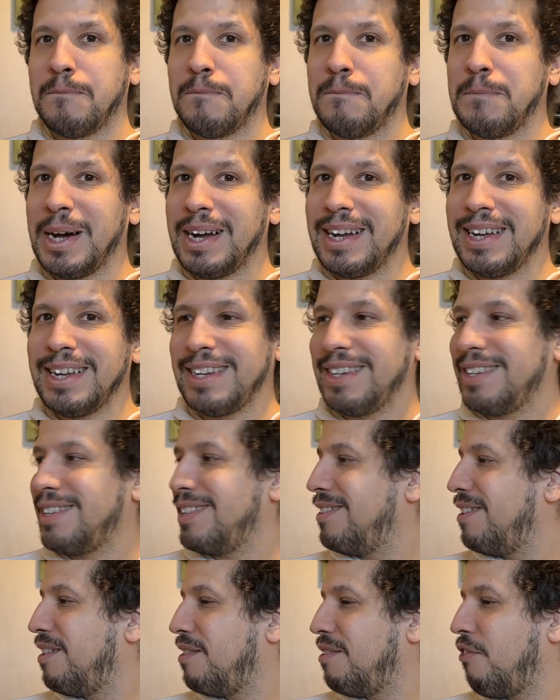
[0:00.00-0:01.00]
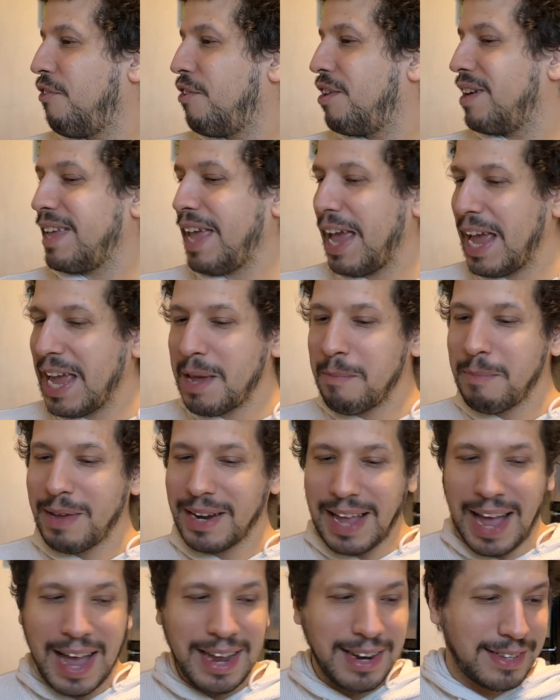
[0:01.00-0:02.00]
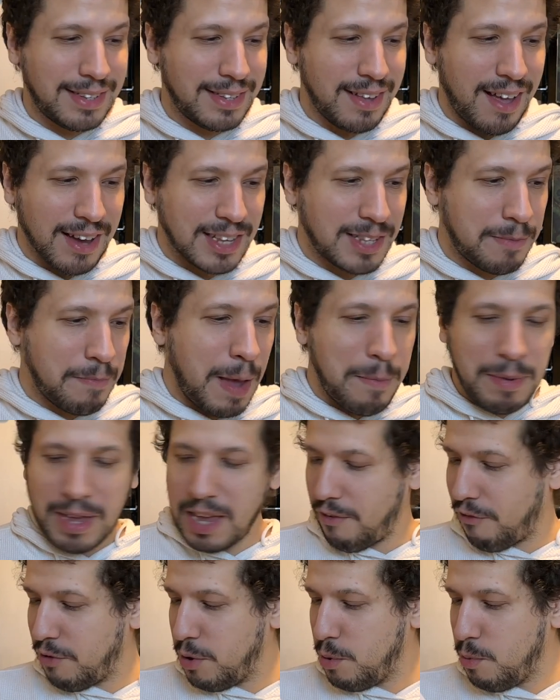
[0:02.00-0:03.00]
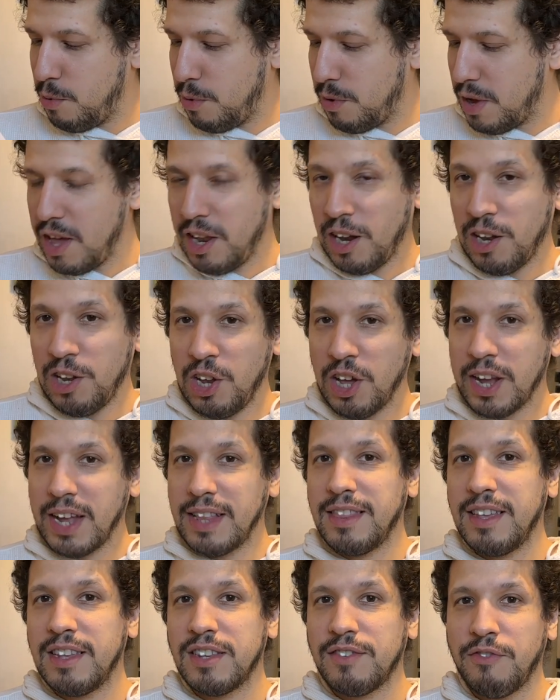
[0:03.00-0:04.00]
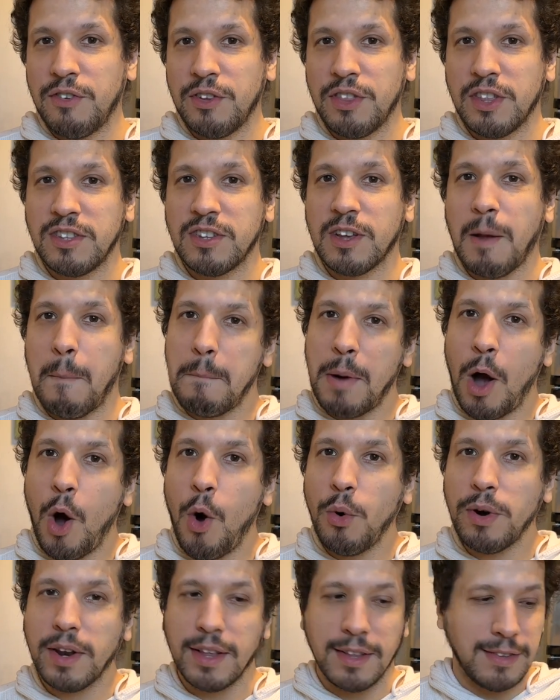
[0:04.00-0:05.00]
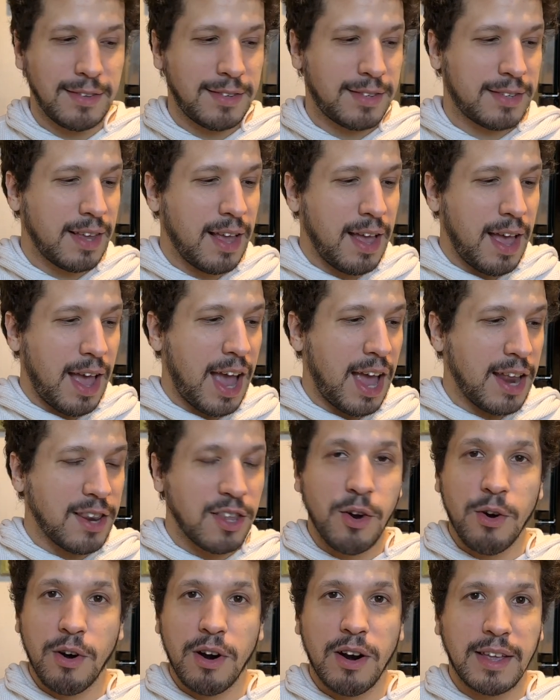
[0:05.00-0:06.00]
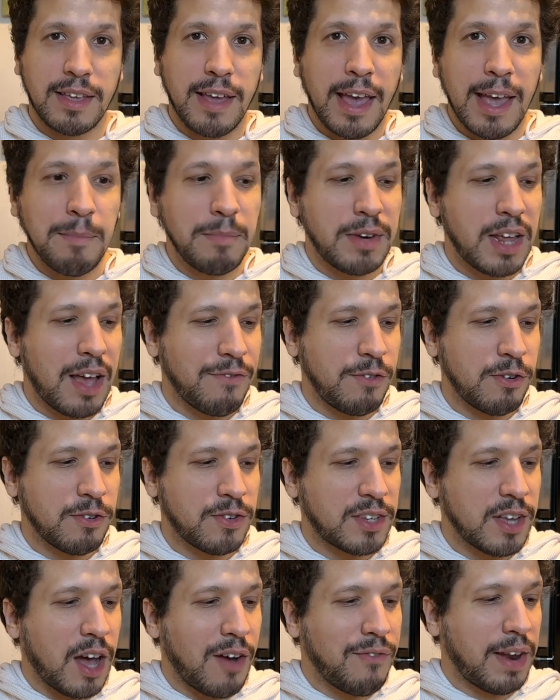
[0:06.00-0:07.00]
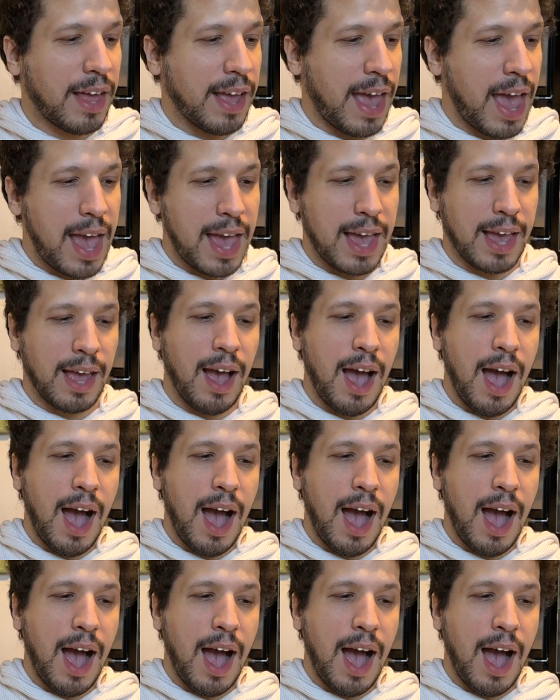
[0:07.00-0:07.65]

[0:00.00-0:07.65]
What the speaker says: But for a game, it kind of sucks. Maybe if you look at this for the components and you're a game dev yourself and like, hey,